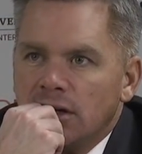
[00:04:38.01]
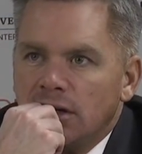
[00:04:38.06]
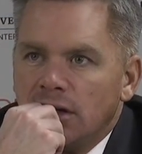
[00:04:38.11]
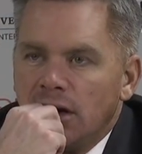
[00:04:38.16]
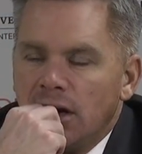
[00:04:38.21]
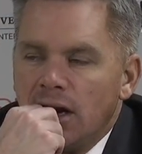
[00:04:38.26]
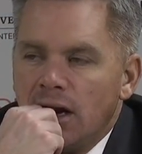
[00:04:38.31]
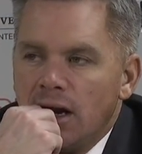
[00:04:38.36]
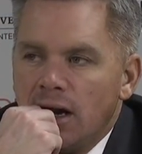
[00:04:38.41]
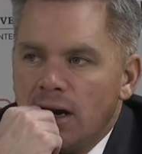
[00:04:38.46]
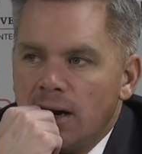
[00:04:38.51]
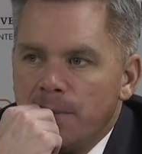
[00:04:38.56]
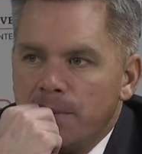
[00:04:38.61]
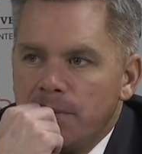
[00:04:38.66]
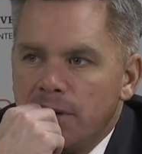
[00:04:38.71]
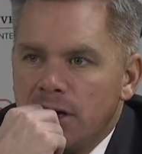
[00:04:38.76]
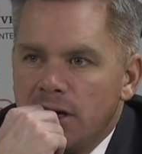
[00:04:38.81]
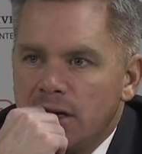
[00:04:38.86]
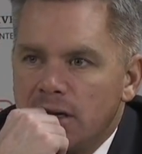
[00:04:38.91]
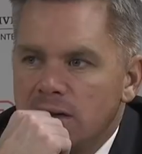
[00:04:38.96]

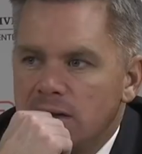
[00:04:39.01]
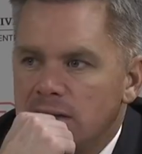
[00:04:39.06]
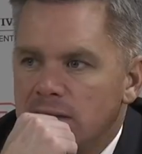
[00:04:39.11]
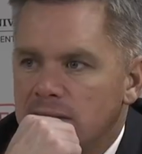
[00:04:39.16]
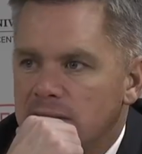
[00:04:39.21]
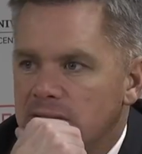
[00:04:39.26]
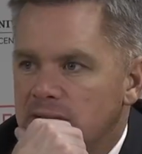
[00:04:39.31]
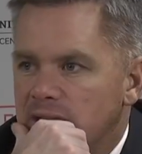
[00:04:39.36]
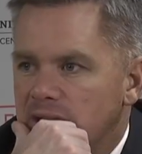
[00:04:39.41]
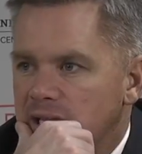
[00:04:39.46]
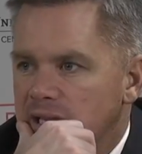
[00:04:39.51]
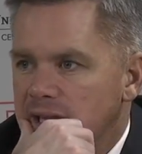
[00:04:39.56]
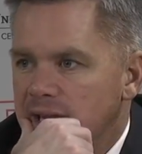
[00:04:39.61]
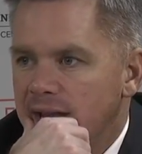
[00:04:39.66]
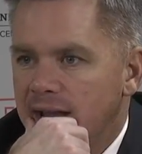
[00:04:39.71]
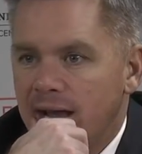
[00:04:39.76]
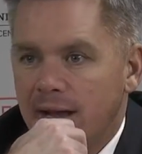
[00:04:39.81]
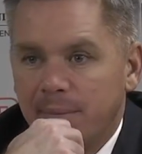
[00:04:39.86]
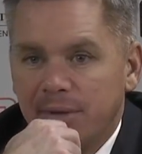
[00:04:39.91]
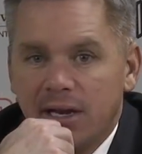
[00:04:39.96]
I
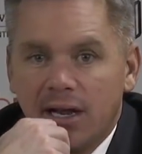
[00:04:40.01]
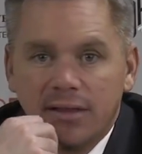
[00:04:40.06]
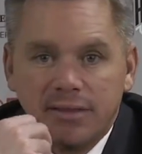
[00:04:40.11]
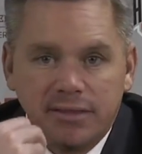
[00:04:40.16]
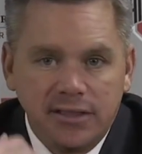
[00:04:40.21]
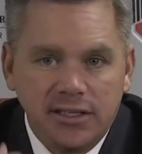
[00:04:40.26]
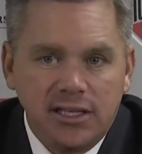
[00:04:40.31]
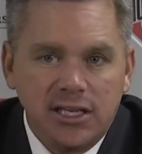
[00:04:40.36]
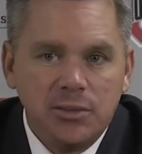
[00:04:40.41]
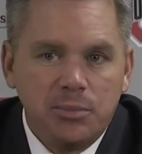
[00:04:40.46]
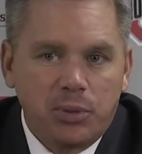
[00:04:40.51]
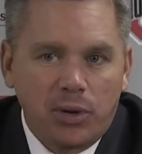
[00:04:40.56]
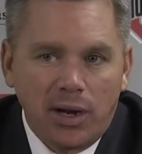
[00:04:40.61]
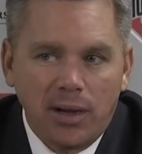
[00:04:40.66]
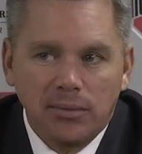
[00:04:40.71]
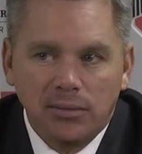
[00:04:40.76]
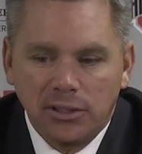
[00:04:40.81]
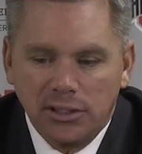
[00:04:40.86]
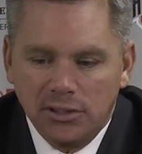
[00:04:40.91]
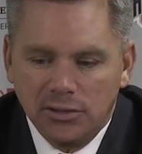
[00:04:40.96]
think he
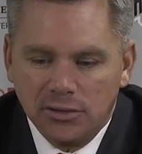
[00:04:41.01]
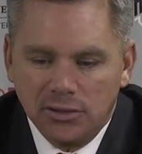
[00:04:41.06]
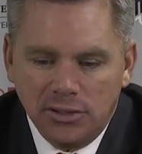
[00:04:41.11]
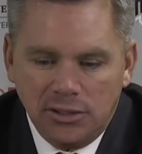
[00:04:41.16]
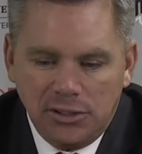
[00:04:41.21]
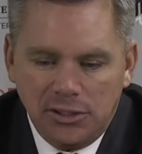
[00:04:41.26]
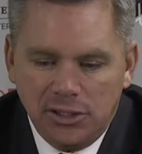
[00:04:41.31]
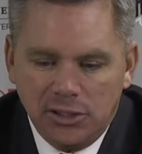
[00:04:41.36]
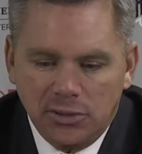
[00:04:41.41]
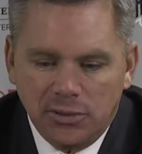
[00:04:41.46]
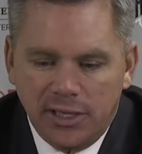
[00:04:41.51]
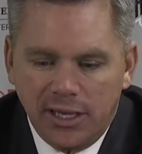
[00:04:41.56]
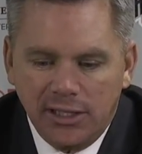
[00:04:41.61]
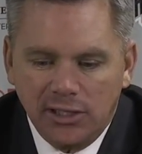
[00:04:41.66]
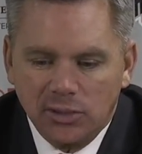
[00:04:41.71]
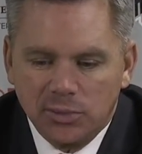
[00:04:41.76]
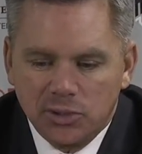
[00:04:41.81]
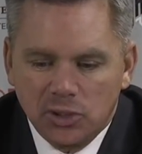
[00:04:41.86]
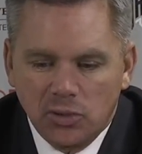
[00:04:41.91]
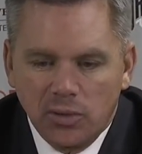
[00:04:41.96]
probably,
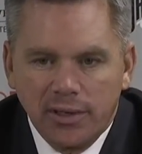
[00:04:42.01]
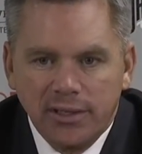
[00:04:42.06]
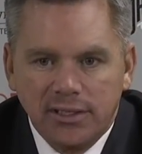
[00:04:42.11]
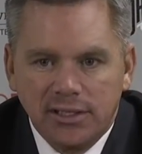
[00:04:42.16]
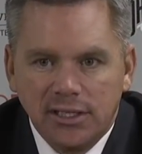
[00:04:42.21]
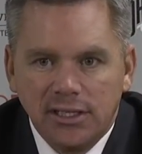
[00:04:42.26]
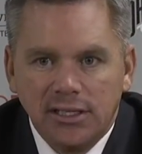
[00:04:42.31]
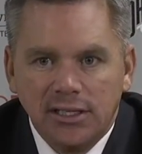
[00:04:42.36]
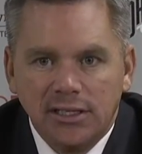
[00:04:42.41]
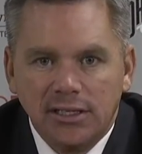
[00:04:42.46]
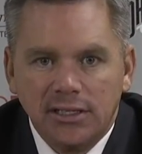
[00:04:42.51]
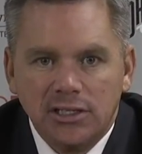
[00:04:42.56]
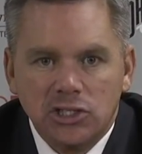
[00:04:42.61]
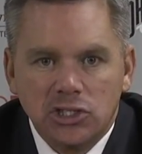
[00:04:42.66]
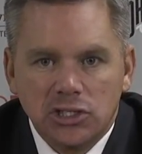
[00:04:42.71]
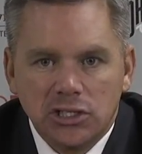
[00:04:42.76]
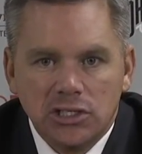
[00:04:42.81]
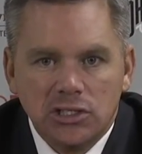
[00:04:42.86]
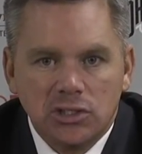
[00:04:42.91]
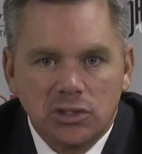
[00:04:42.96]
Caleb's a great kid.
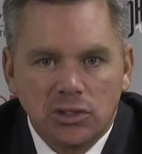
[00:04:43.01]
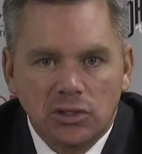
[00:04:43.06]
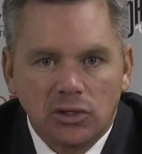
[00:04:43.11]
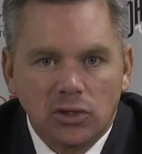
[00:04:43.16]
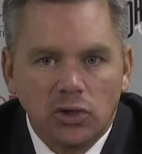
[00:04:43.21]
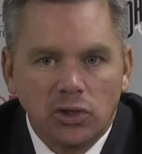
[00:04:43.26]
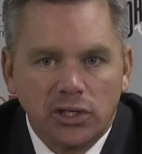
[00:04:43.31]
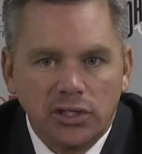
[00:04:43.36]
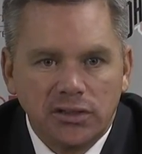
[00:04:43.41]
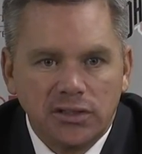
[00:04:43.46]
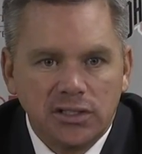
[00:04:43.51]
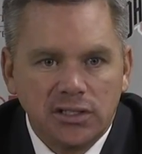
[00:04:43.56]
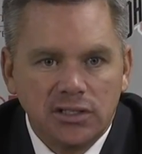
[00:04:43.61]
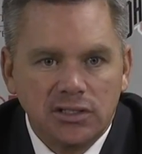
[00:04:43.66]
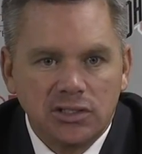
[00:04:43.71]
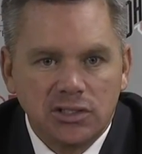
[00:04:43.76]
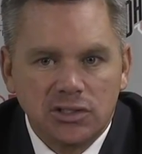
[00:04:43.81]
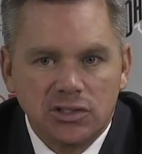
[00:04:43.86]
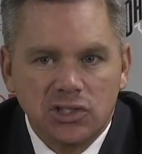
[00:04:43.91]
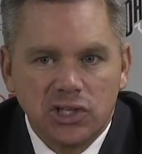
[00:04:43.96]
He's going to look at
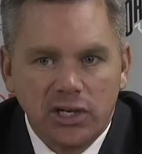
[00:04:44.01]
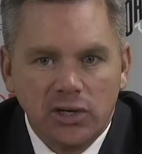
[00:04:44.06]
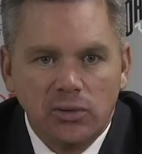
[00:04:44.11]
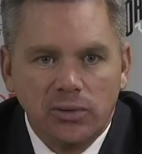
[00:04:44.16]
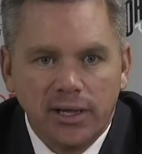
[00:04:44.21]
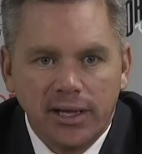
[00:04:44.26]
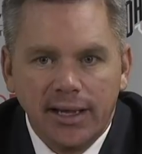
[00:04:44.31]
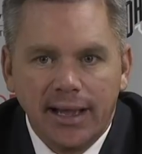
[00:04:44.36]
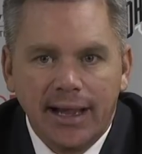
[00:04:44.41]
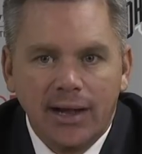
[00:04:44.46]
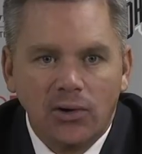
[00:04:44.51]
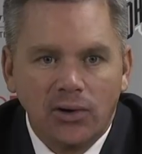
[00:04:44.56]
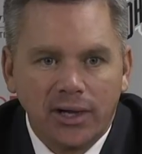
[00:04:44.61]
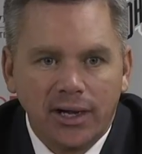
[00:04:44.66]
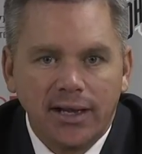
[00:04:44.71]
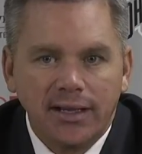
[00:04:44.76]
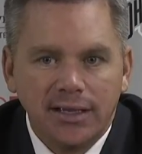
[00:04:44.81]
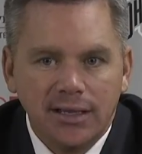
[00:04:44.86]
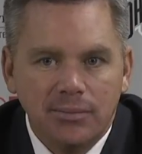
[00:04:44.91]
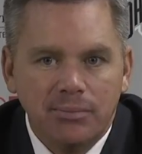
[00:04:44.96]
this and say, okay, how
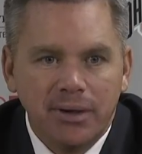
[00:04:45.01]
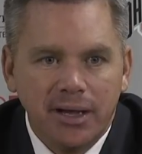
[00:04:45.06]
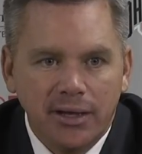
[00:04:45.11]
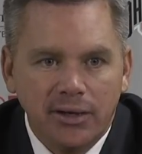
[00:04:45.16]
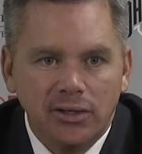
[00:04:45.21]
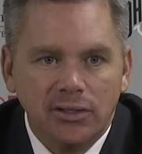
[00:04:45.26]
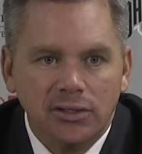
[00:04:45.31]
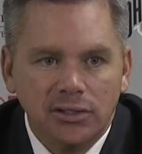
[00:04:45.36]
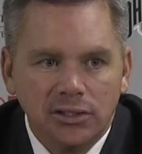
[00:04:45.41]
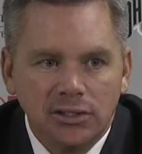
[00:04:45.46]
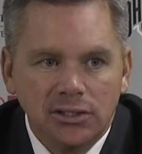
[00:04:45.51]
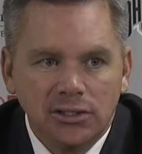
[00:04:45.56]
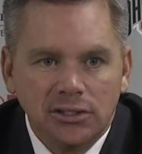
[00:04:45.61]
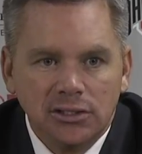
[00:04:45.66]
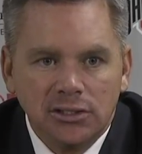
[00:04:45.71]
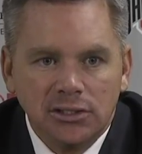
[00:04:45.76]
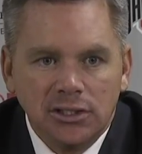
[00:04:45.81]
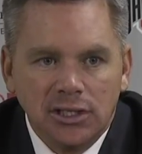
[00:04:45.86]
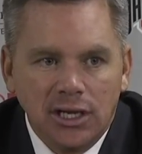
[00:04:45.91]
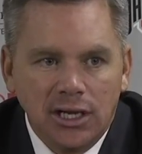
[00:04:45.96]
can I get better?
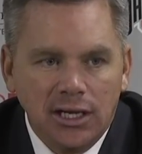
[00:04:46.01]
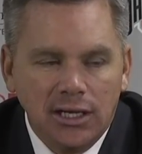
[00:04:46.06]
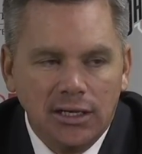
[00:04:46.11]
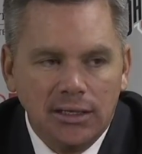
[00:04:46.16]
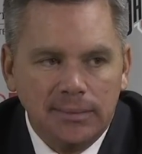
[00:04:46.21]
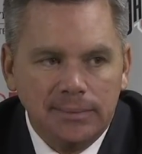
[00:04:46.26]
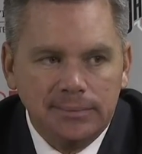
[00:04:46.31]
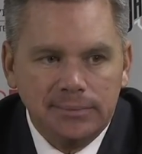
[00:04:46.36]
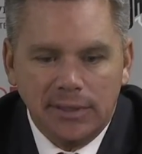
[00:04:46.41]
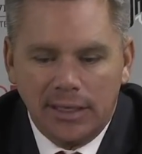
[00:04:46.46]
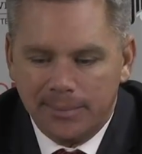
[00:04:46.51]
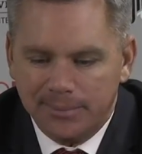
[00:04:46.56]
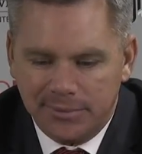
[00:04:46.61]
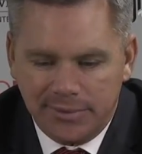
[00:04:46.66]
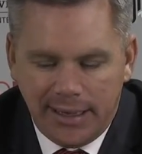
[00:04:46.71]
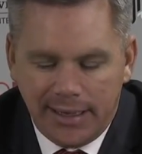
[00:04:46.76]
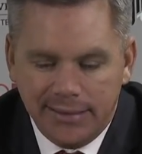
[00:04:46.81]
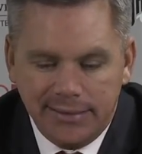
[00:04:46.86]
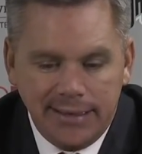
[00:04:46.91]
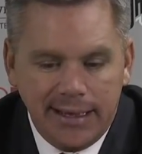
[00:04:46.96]

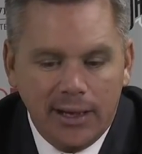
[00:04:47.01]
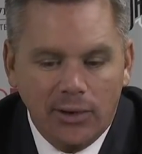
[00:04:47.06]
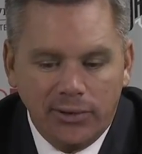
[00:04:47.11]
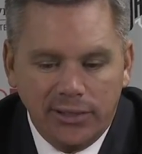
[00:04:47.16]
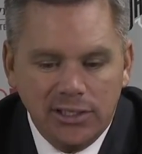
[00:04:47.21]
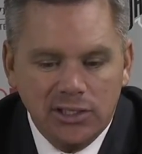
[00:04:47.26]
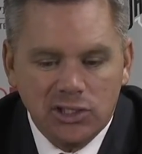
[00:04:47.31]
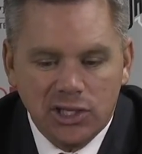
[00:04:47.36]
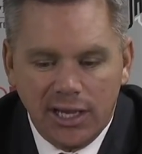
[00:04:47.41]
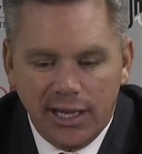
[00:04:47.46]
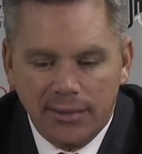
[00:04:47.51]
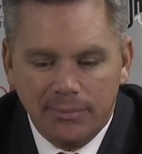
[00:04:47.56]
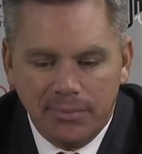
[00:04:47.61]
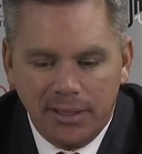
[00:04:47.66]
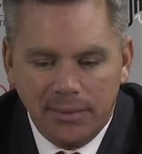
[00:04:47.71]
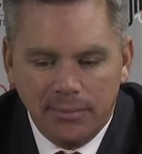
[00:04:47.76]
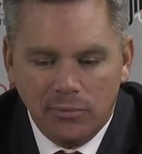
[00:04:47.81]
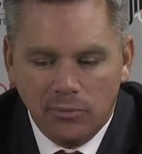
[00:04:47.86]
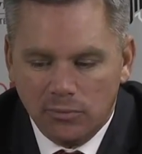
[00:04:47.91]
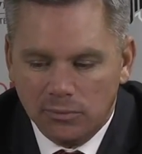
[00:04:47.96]
I doubt he's had
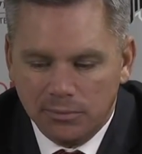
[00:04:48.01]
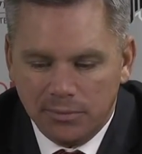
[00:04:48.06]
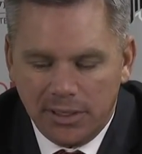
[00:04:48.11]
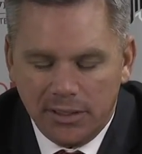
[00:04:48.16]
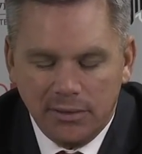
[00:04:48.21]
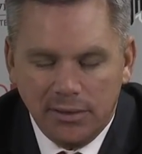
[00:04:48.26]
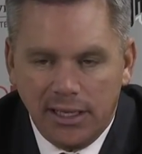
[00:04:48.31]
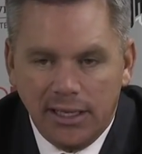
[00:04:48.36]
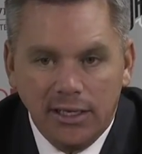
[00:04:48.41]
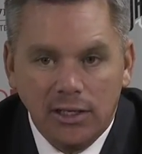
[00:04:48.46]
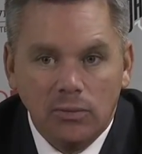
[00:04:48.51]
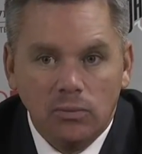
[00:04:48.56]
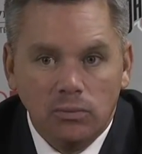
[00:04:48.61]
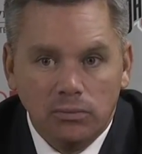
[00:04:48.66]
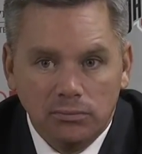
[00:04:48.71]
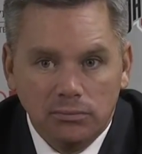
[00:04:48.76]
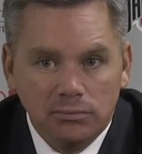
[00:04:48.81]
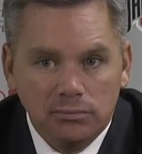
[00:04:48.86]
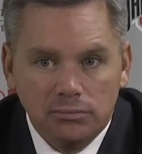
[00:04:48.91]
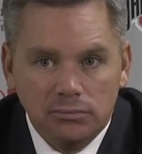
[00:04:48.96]
no
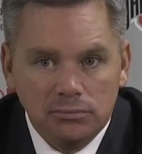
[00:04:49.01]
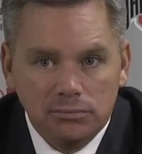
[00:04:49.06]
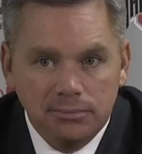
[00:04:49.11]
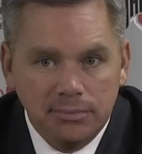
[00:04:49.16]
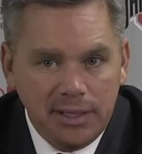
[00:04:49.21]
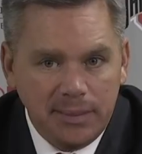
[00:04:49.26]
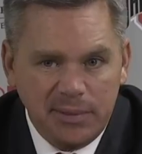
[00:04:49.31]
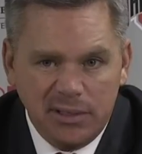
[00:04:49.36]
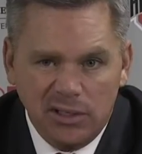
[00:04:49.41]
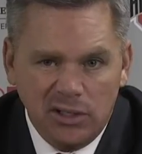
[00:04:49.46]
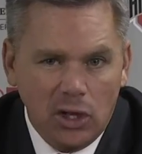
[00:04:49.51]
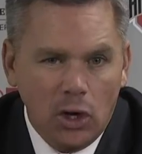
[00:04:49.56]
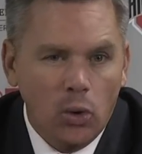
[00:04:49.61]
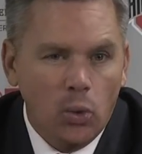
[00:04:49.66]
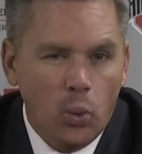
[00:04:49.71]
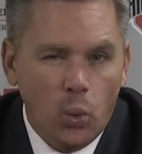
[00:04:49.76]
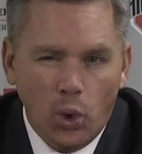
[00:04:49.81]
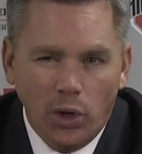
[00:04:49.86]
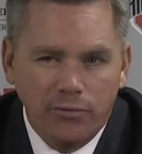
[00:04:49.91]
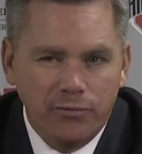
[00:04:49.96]

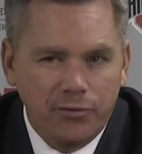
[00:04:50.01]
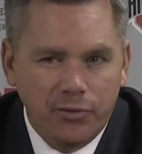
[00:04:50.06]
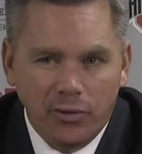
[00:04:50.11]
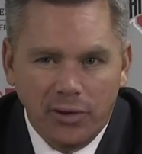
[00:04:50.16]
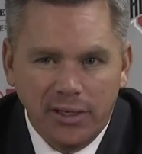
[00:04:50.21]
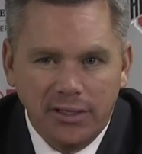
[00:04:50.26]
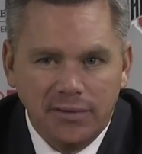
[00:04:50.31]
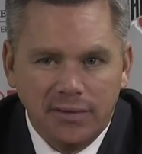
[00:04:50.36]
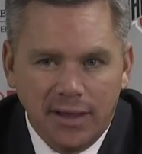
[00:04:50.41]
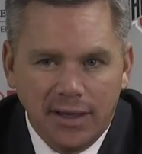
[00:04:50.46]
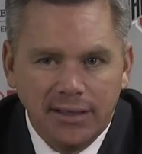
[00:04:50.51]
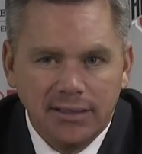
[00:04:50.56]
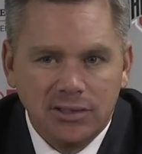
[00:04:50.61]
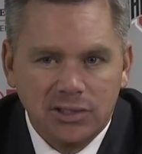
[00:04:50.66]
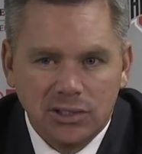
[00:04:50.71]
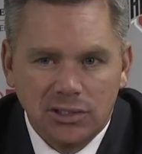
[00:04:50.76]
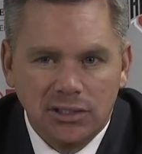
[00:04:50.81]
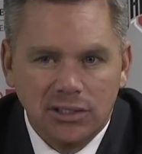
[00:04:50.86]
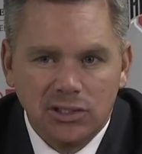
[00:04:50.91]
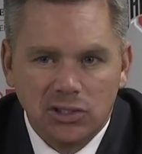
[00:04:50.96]
1-for-8
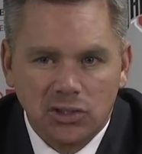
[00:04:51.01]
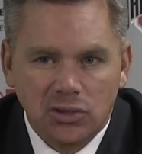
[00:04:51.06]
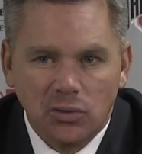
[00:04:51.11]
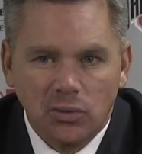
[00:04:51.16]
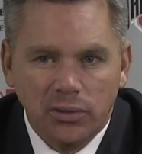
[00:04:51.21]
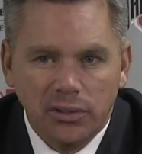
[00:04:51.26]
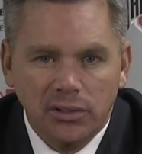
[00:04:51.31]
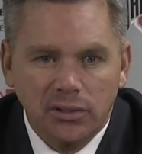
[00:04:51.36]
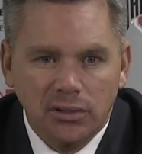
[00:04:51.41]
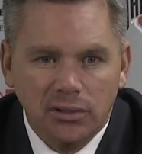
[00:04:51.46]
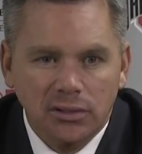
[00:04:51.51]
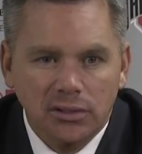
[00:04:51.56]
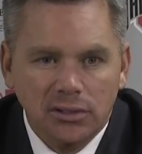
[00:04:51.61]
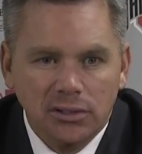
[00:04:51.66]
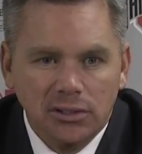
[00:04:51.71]
nights in his career.